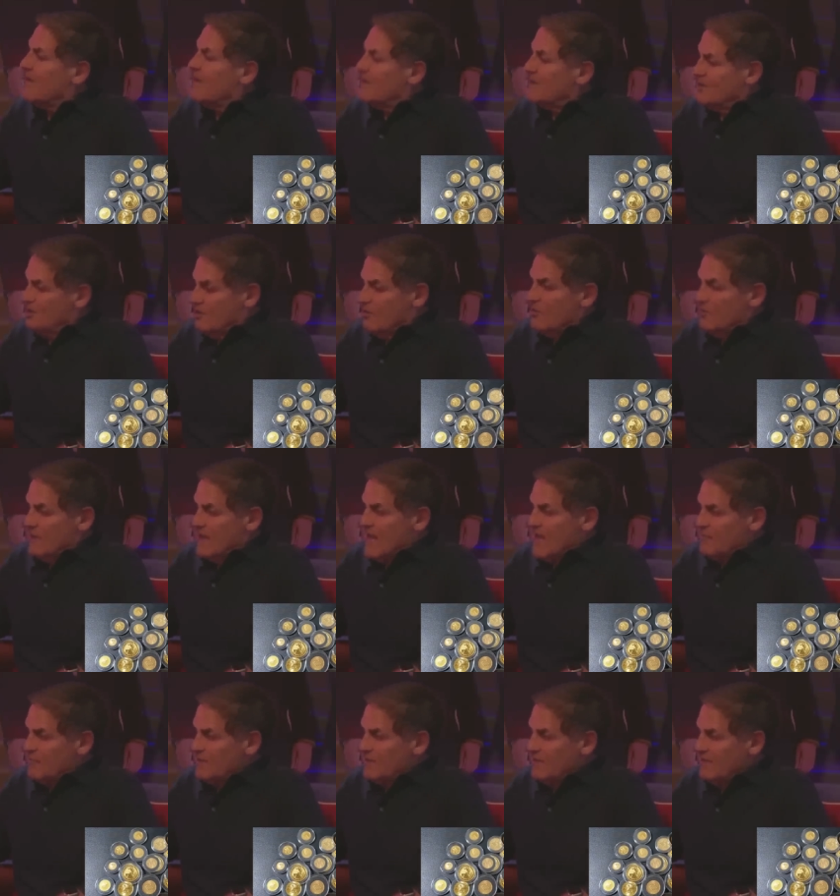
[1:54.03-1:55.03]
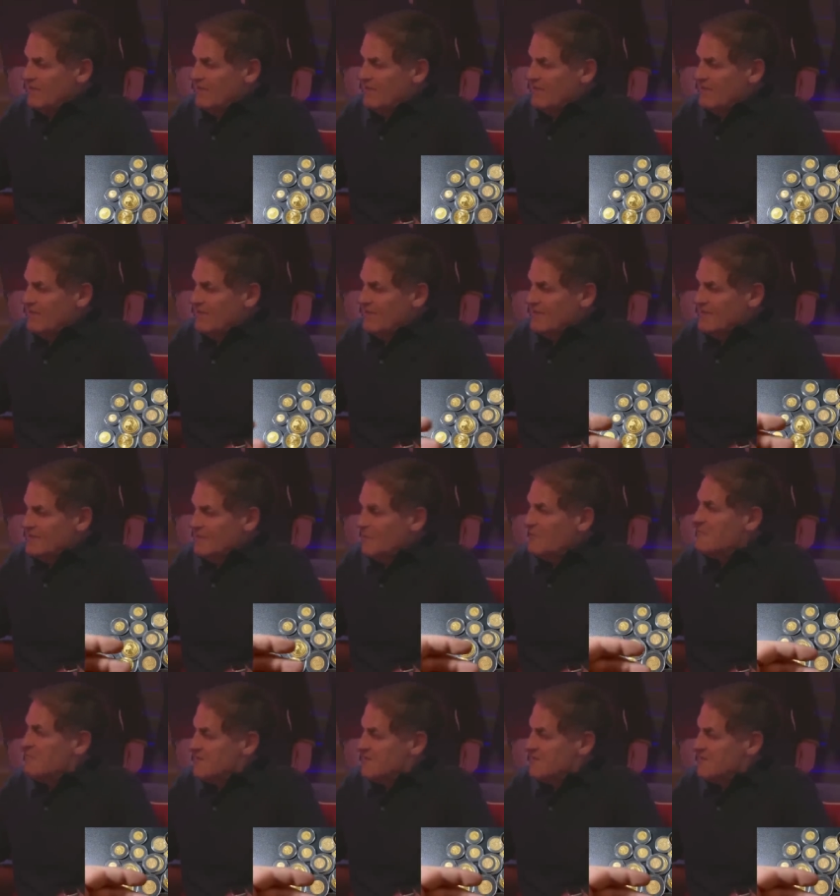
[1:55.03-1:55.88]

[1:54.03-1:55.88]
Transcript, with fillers: you know what would happen? Someone would beat